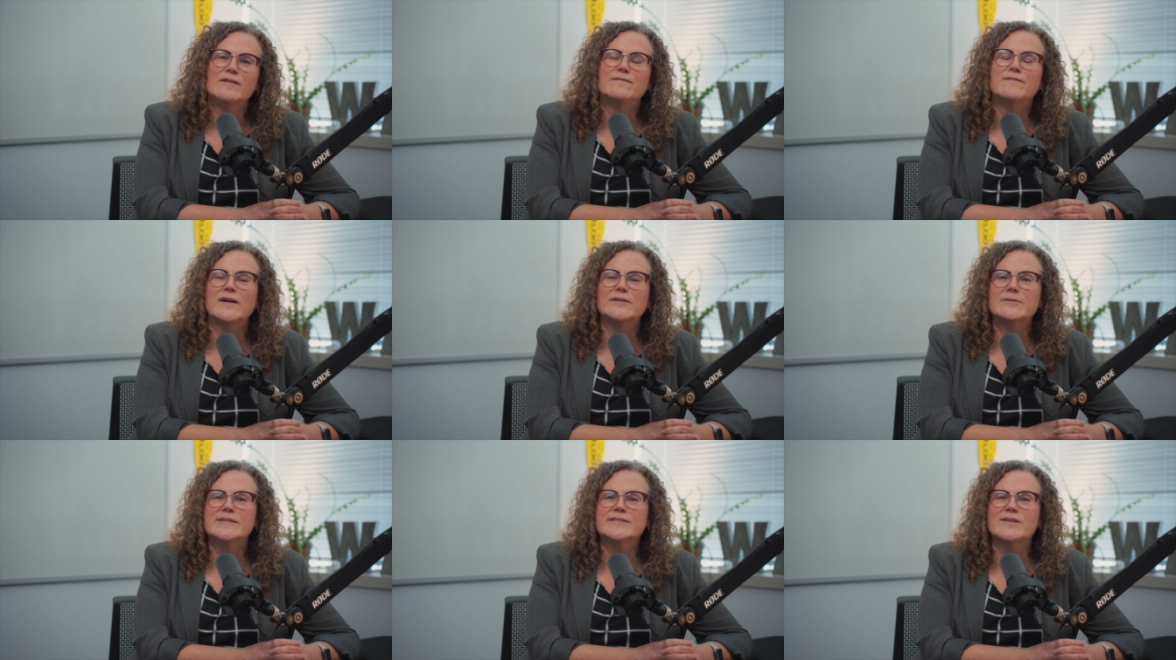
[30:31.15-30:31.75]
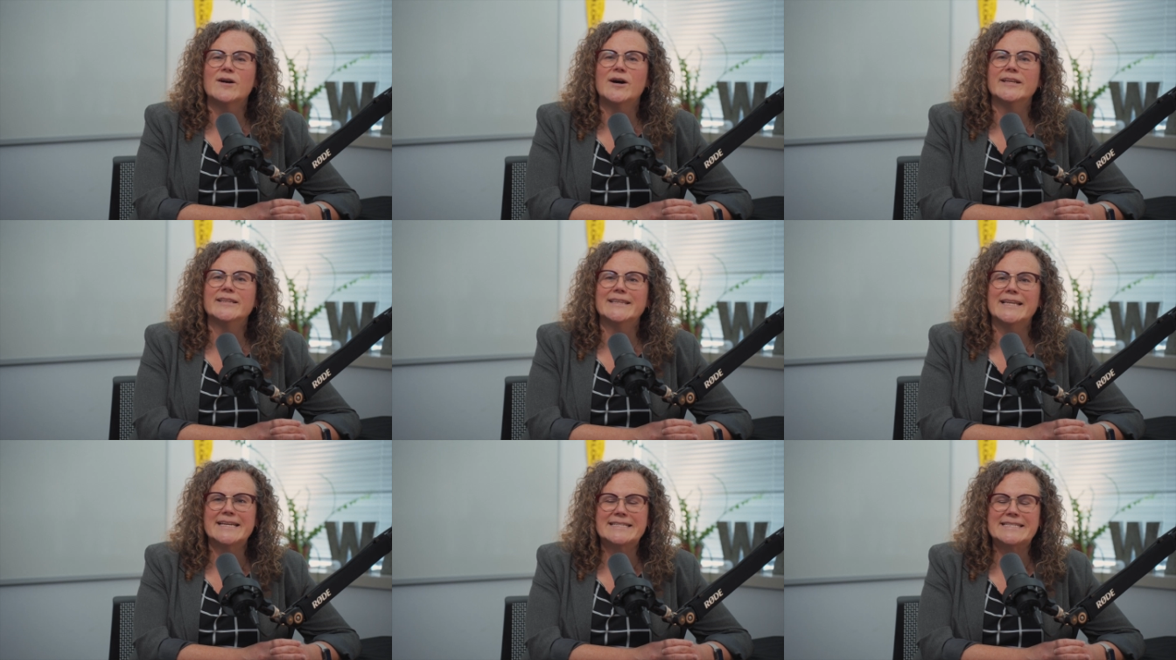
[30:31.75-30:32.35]
Follow us on
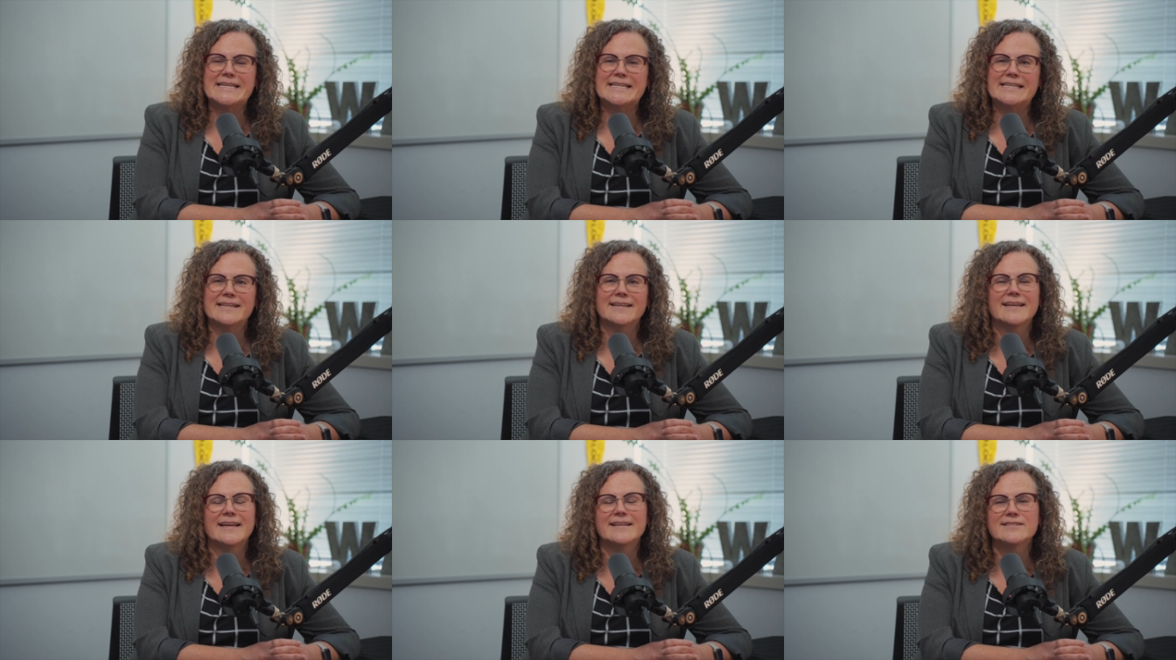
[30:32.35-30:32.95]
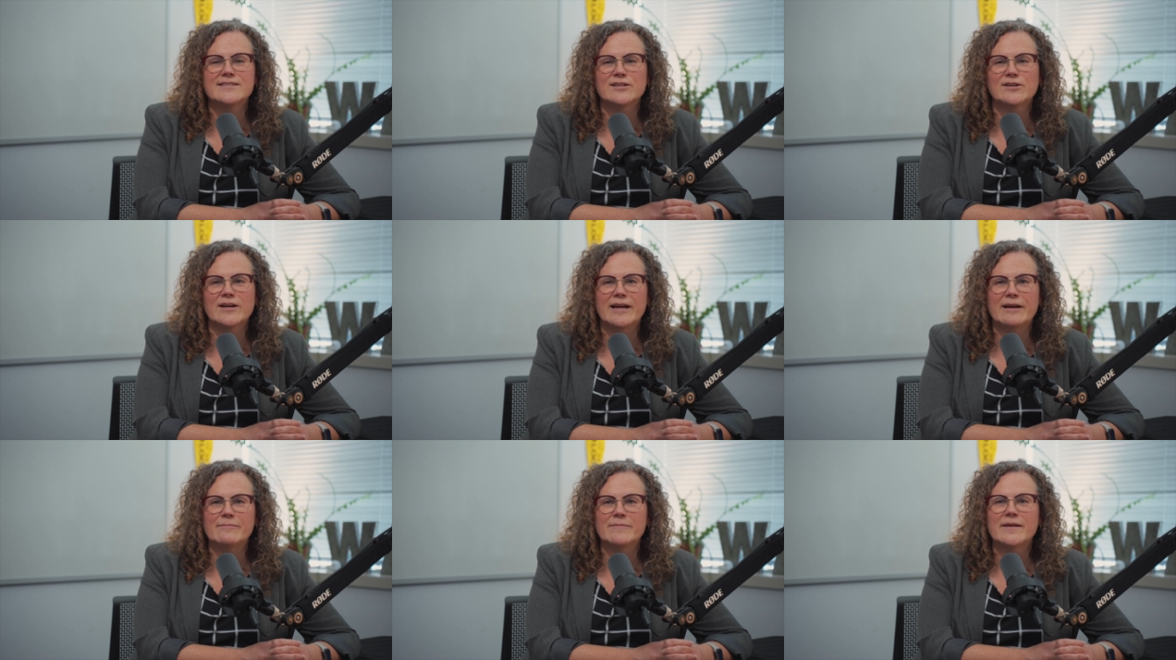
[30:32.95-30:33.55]
LinkedIn,
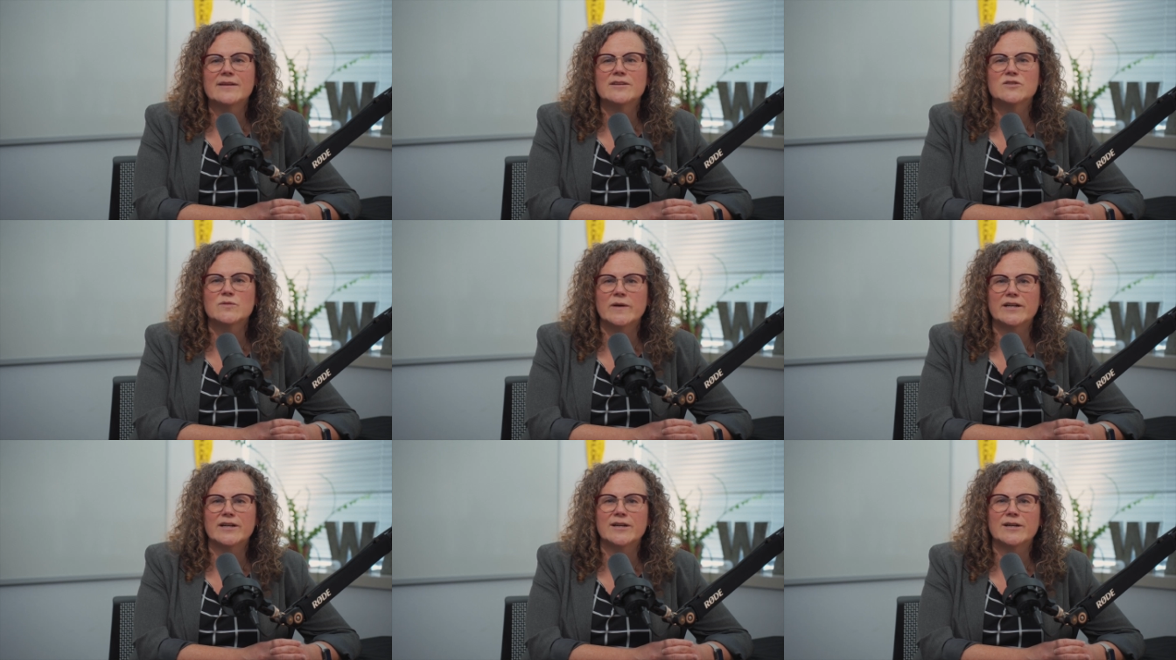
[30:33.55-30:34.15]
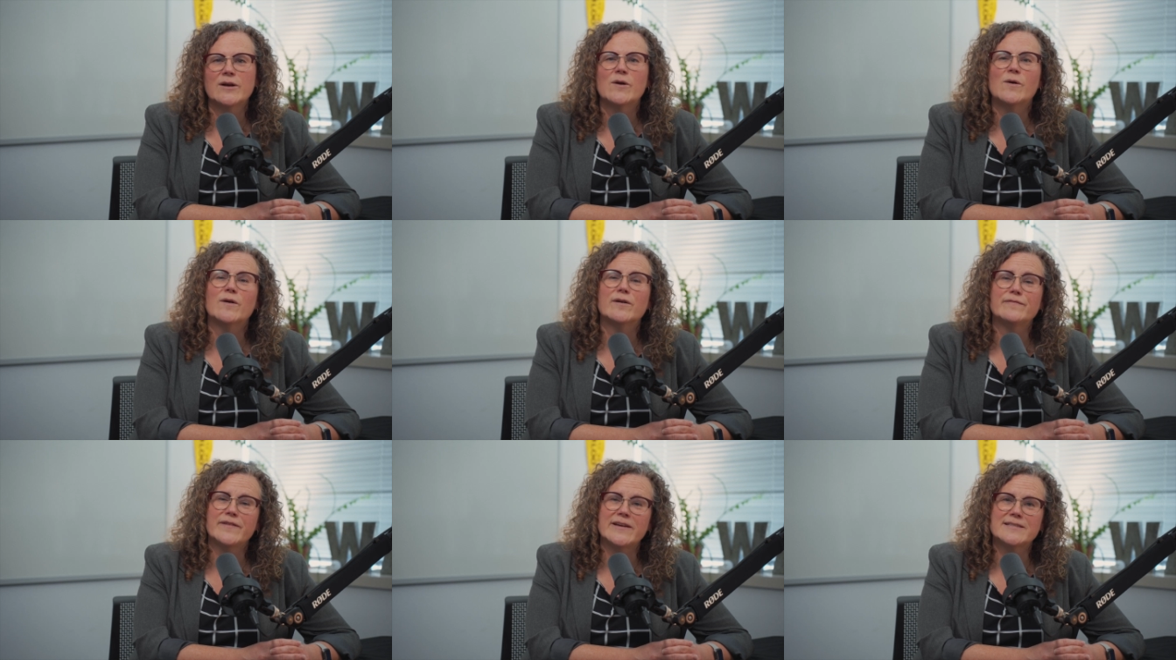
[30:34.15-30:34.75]
Instagram, Twitter,
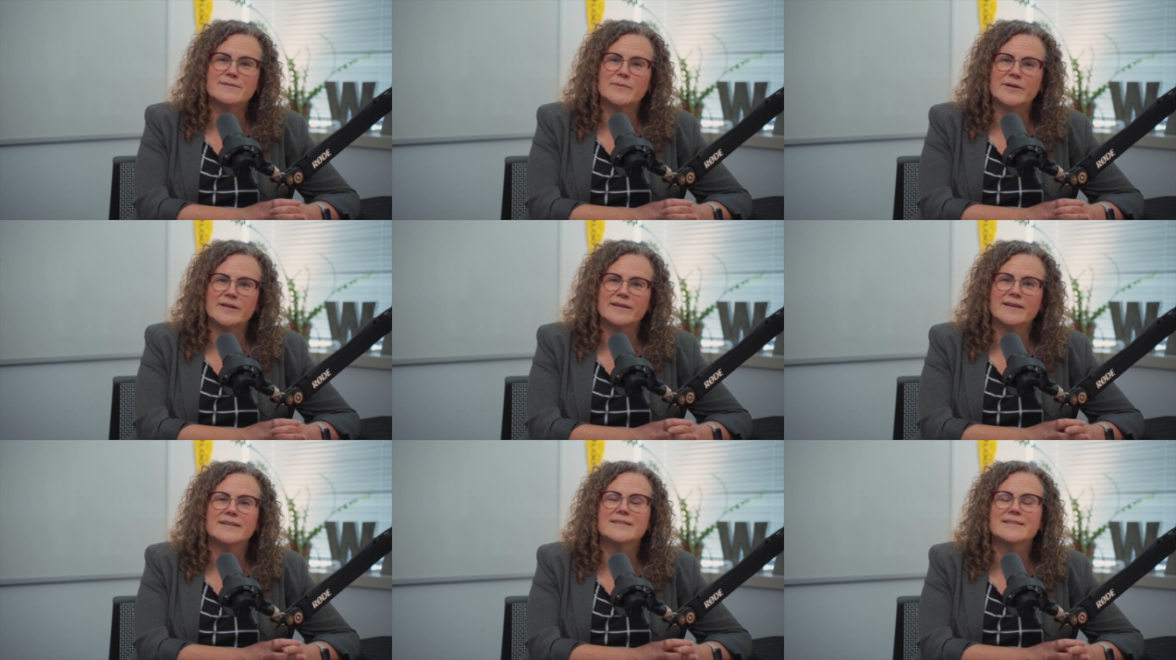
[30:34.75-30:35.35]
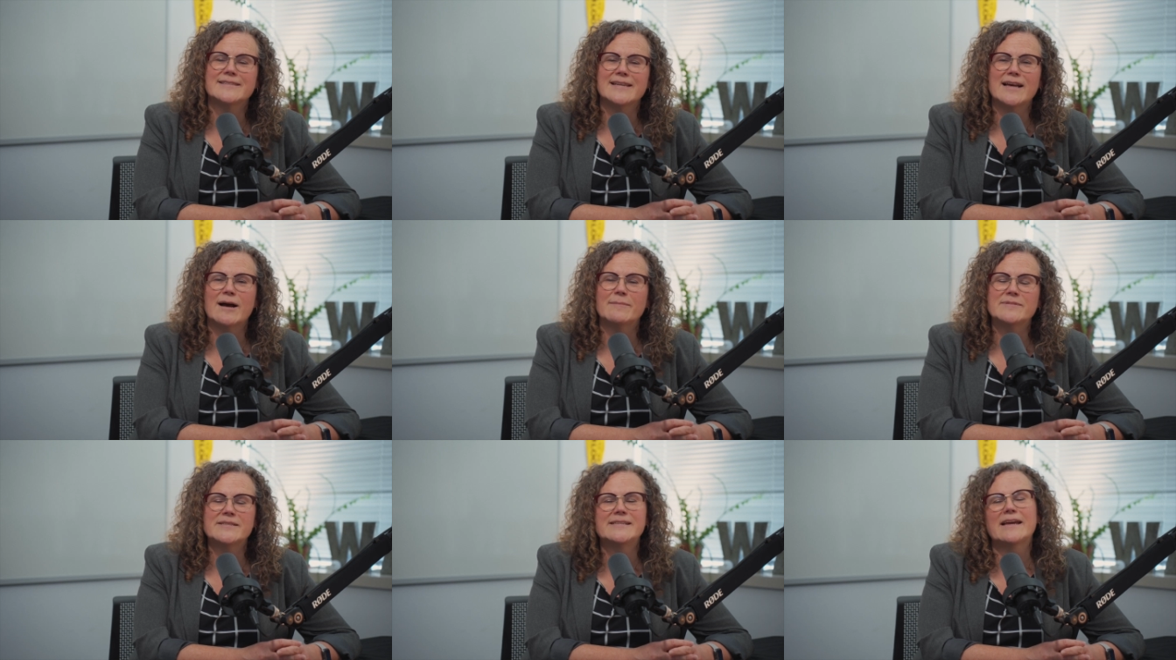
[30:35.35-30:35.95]
or Facebook to stay
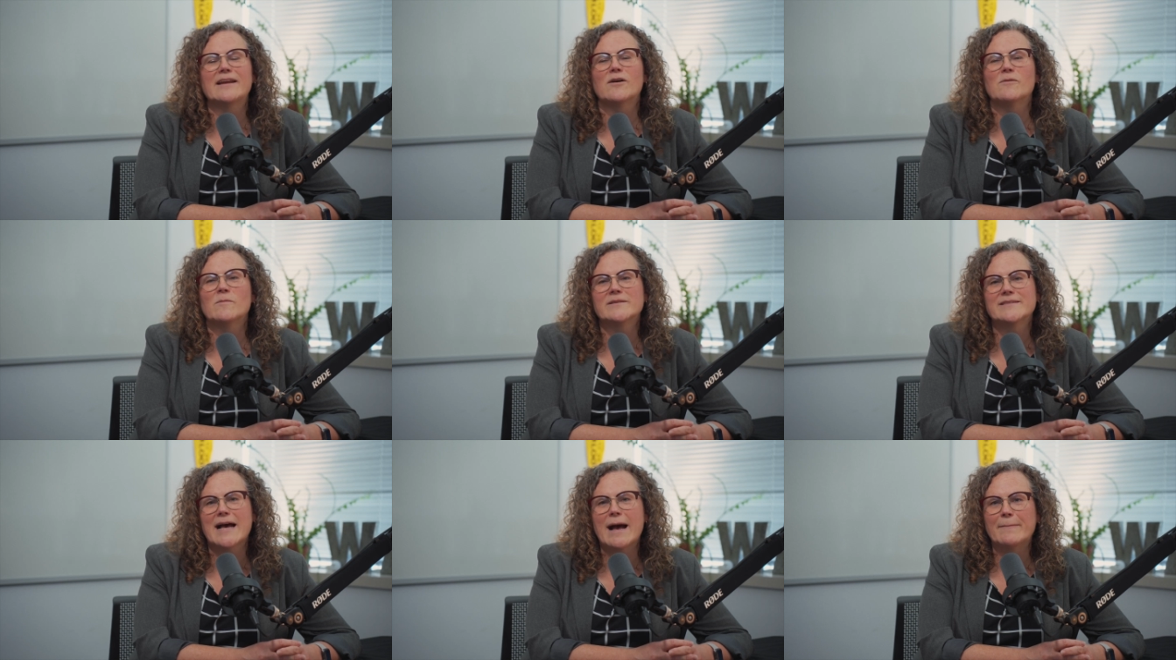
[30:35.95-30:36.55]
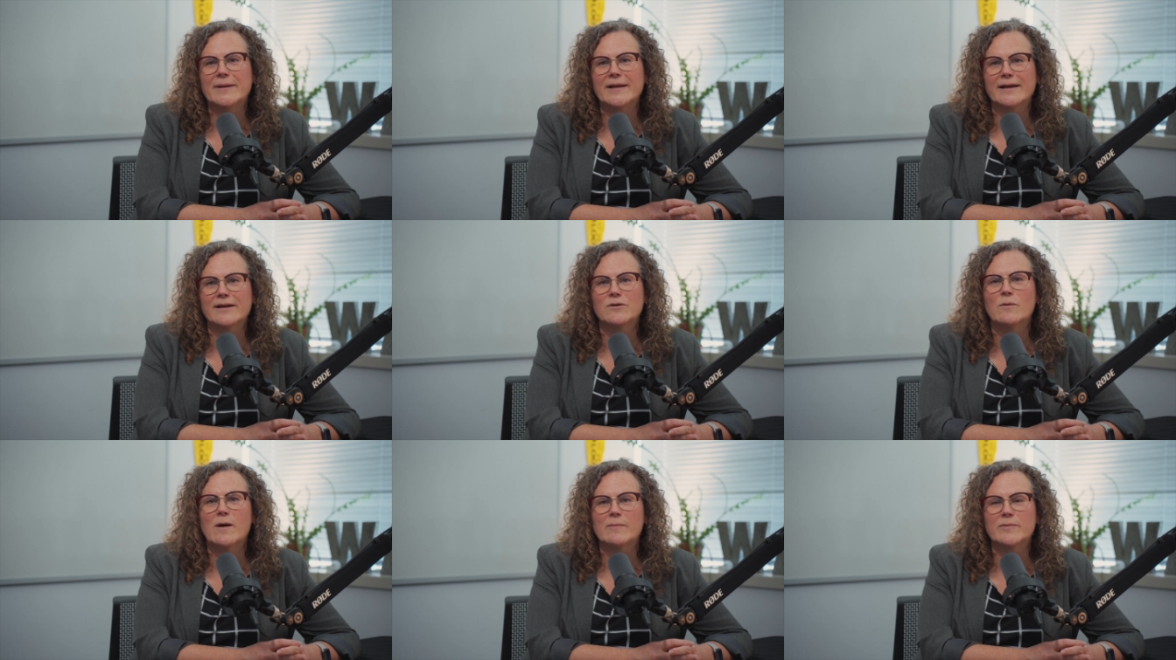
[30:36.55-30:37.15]
up to date on what's happening at
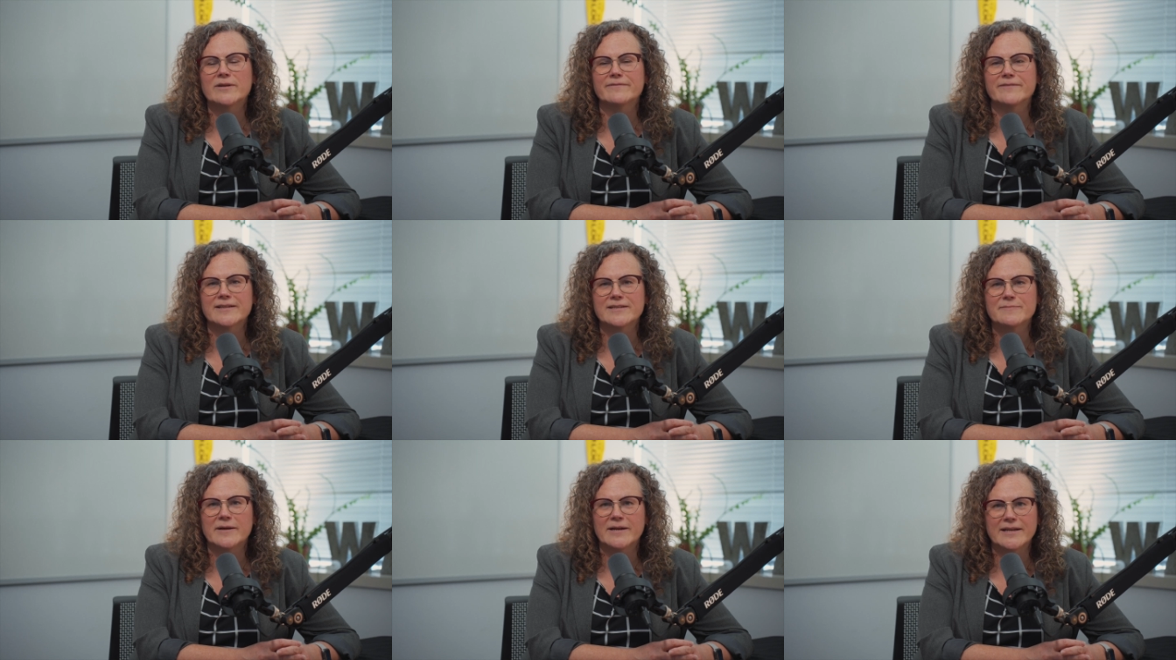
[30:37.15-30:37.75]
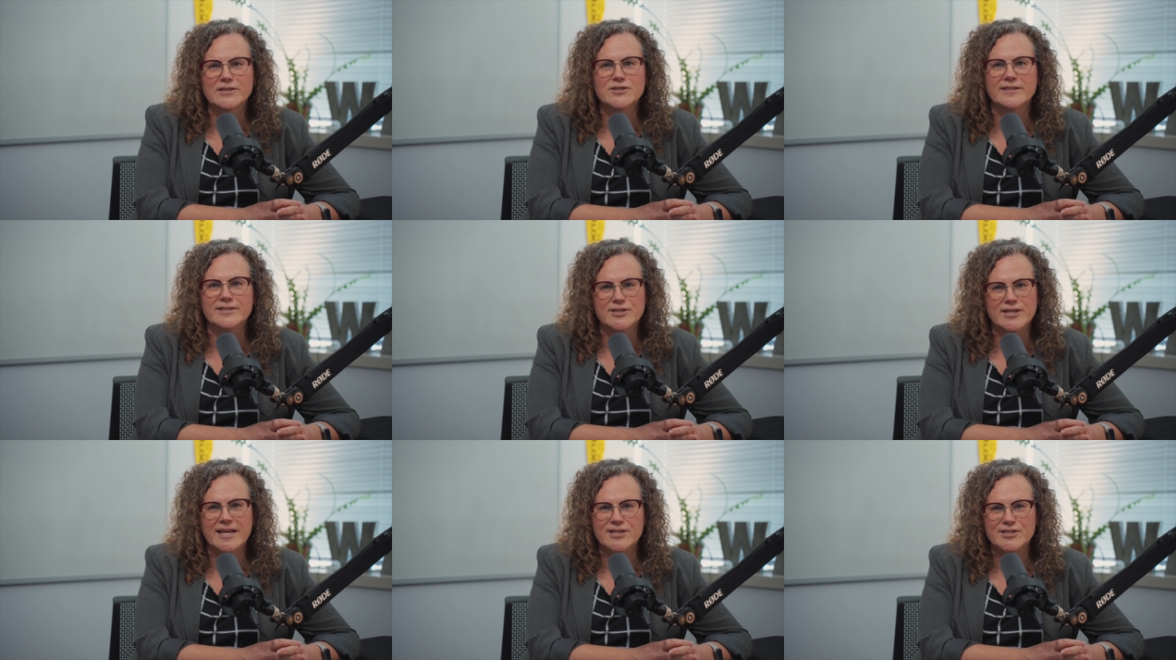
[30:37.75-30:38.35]
Cooperative and Experiential
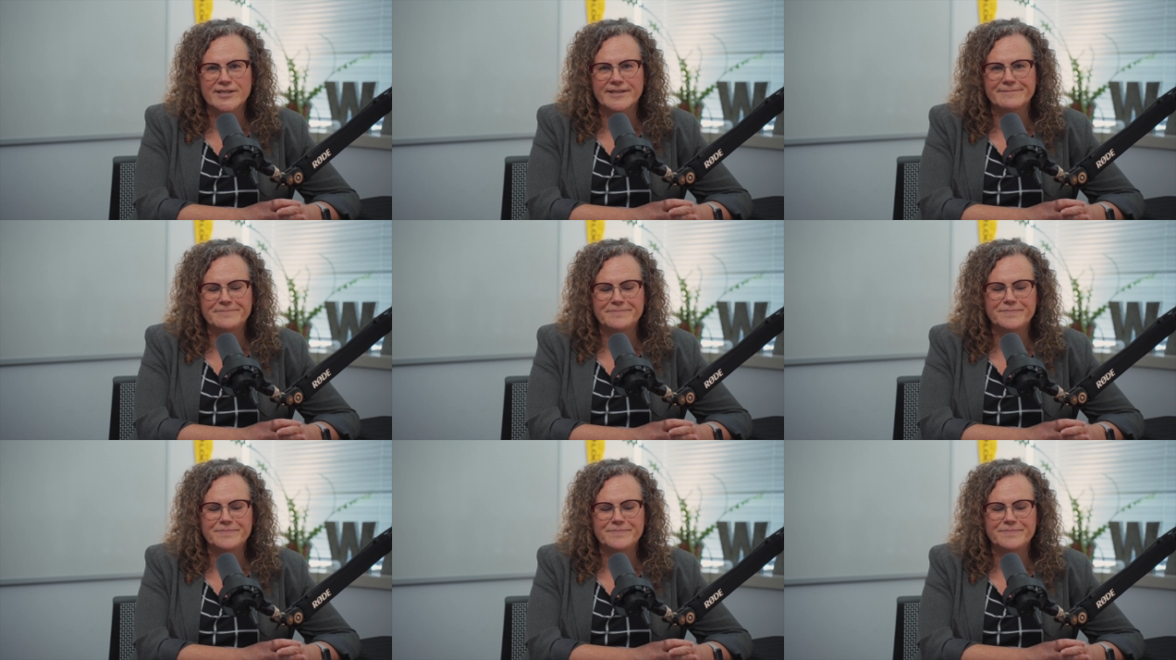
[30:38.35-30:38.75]
Education.